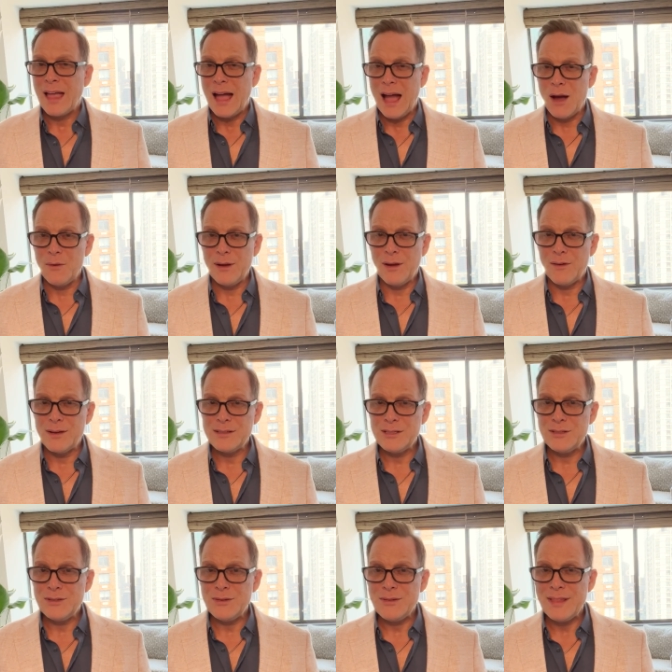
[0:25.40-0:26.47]
How are we going
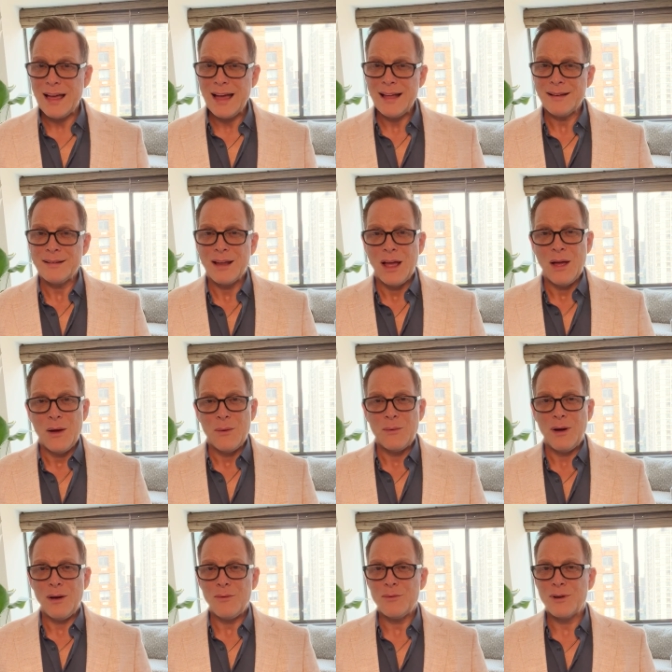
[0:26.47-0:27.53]
to do that?
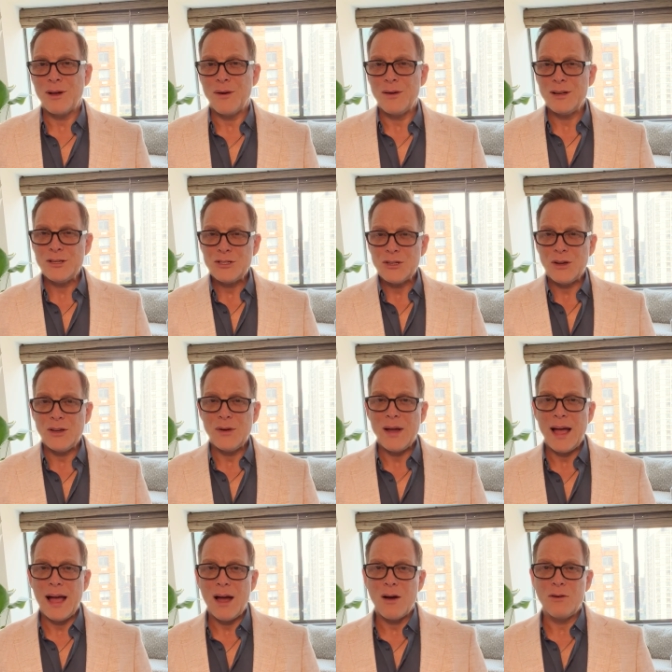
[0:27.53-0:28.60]
Well, we're going to show you
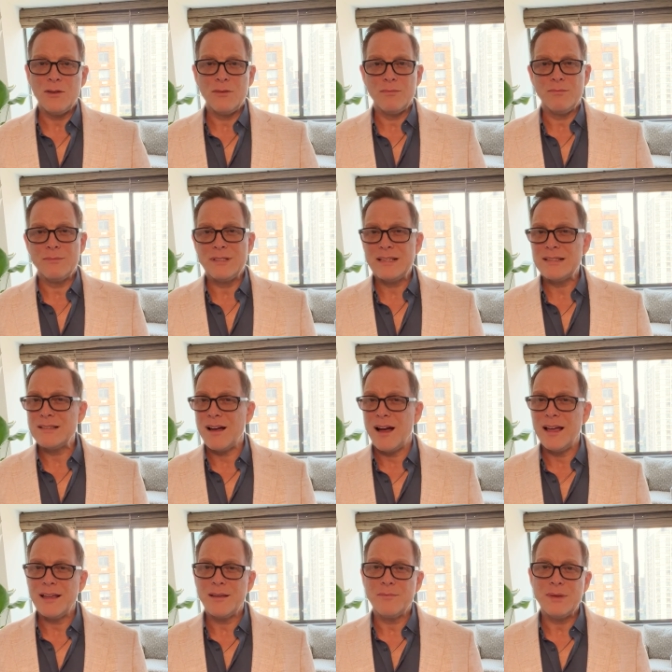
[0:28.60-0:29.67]
how
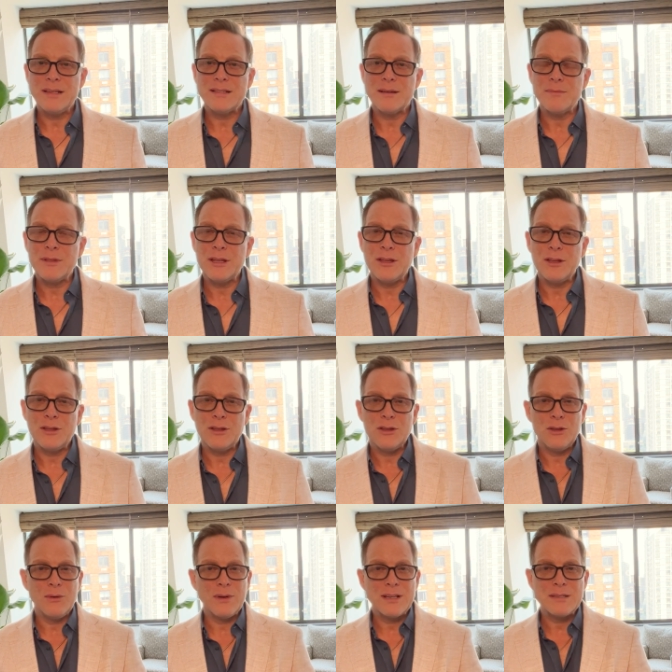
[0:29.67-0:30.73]
design can be something
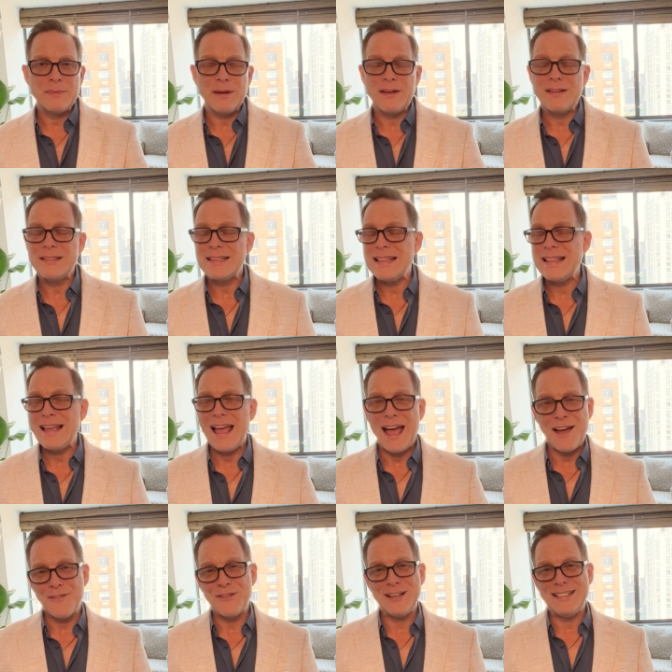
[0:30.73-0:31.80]
you experience in the
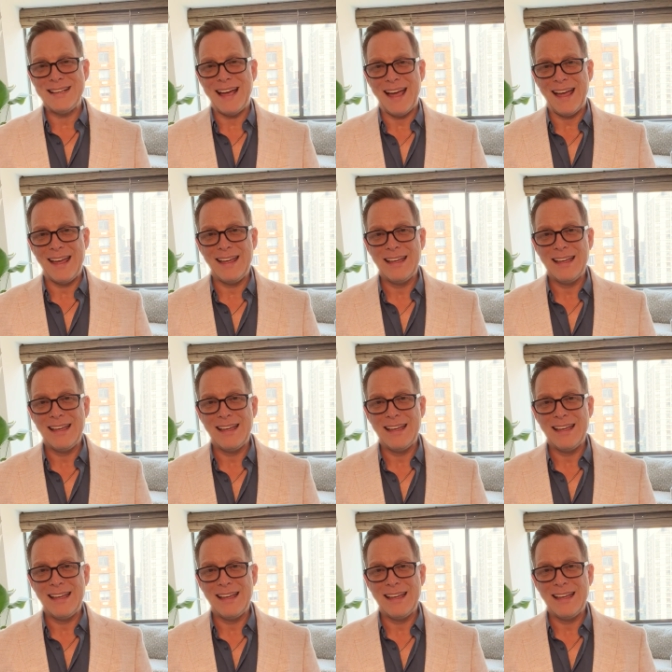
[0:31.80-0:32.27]
everyday.